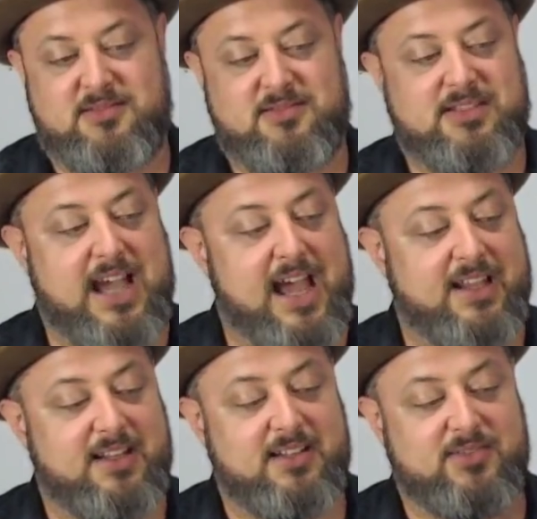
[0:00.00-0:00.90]
That
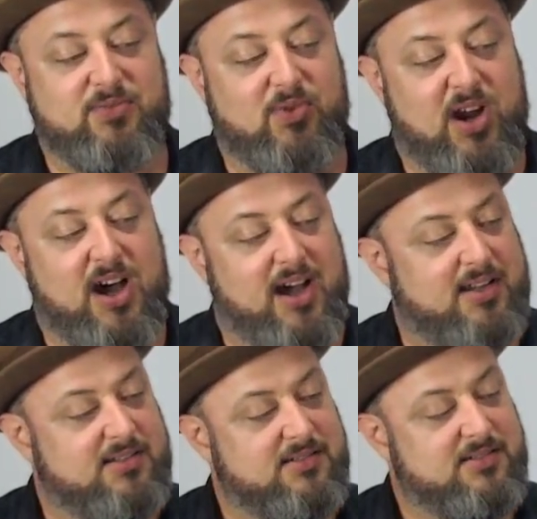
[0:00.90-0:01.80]
is raw.
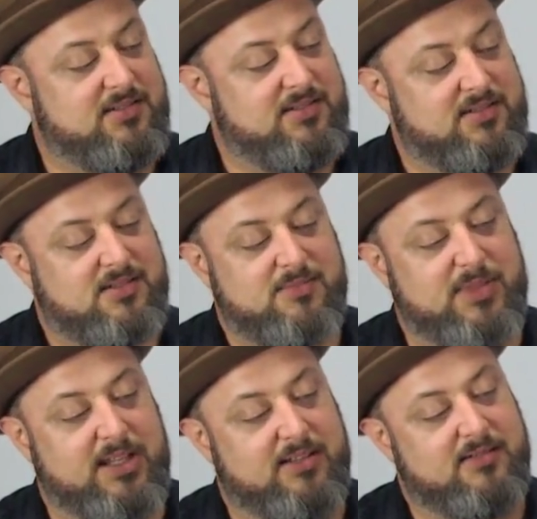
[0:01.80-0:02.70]
I
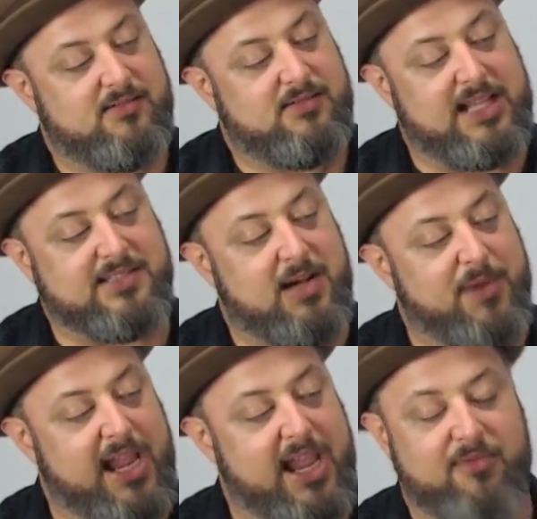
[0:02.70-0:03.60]
mean, that's not
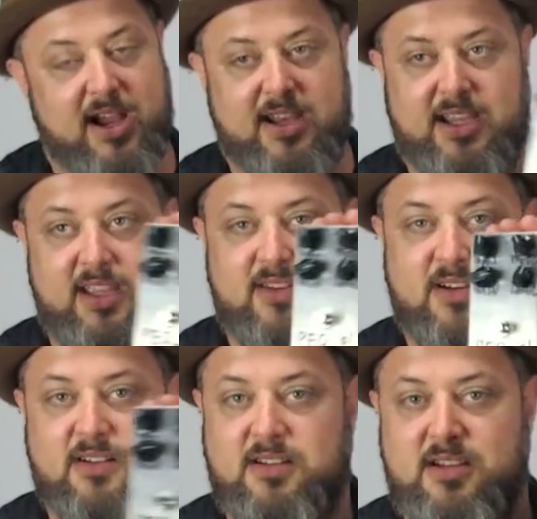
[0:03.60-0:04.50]
my handwriting
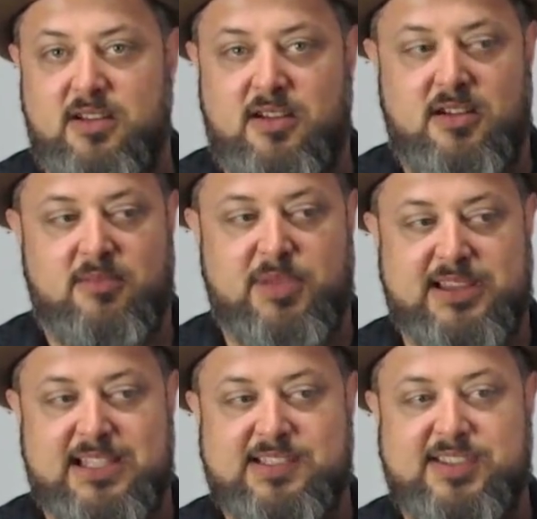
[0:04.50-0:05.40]
either. But
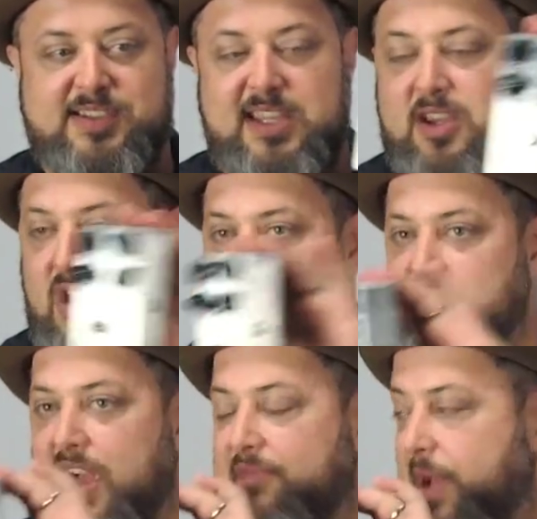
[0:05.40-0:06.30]
this is the
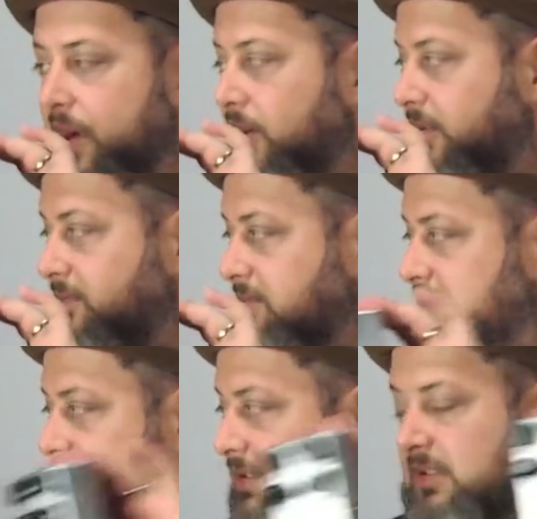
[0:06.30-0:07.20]
overdrive pedal
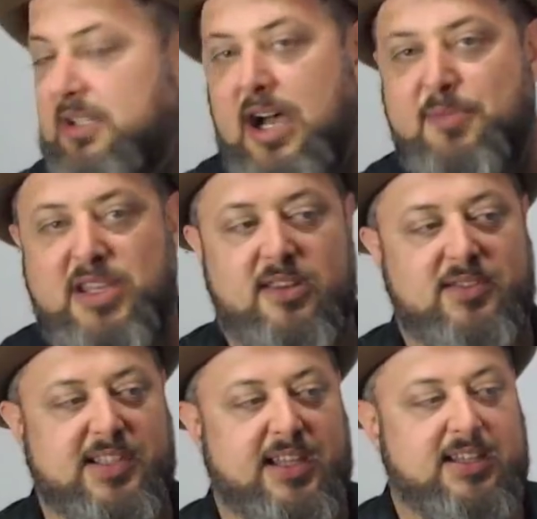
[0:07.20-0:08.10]
I've been
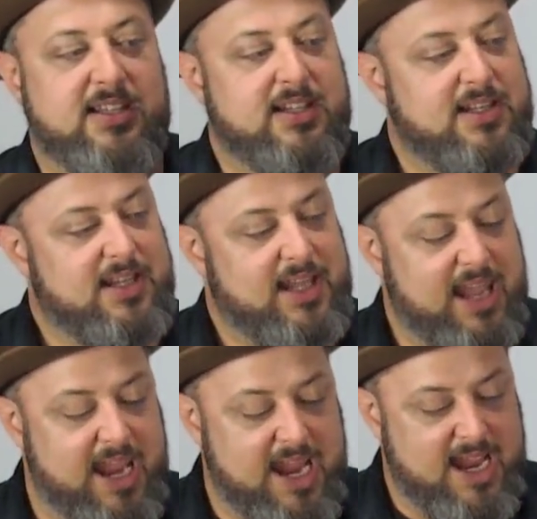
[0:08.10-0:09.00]
using.
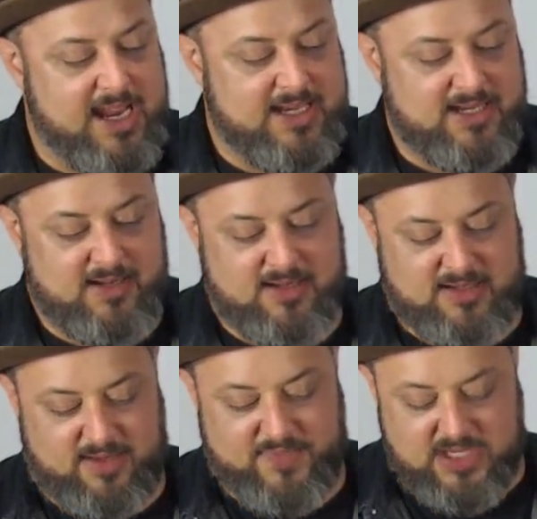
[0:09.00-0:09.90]
And
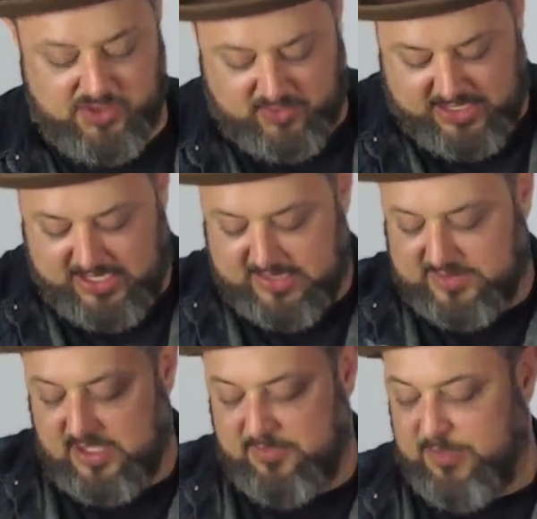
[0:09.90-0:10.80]
eventually it's
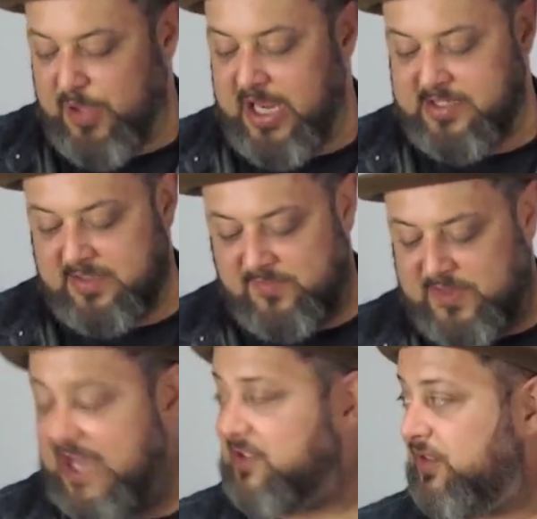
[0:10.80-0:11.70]
going to be painted
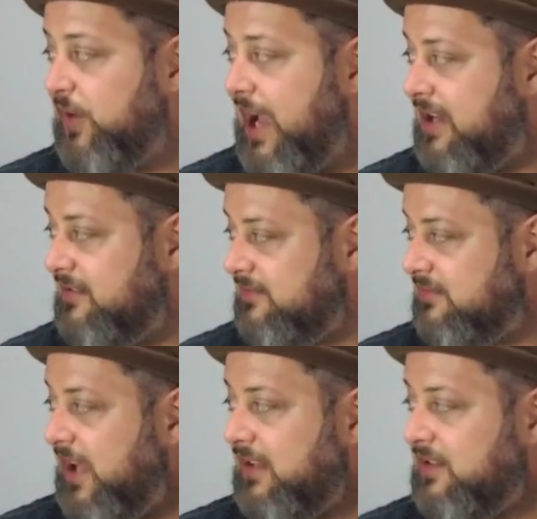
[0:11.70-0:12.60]
Fiesta red,
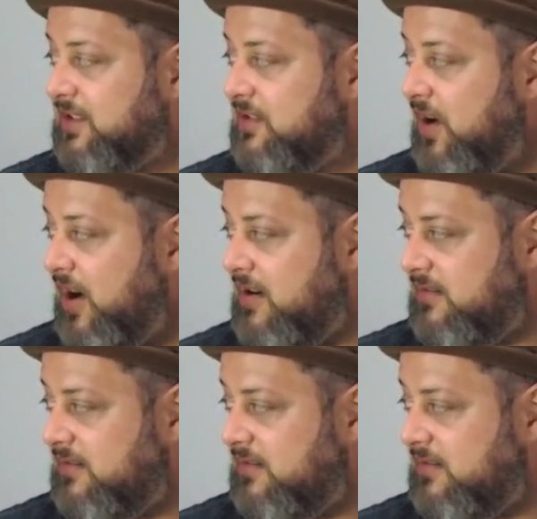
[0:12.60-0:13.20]
like this guitar.